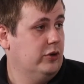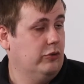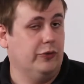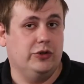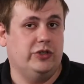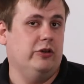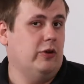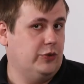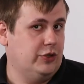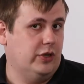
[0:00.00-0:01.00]
reverse the
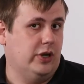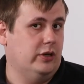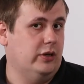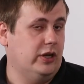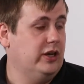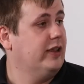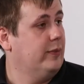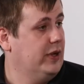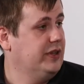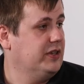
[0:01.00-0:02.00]
encryption and get the
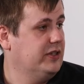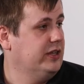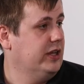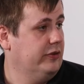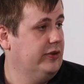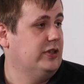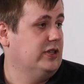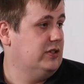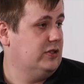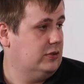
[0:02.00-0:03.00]
plaintext data out of it.
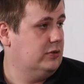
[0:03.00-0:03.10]
That's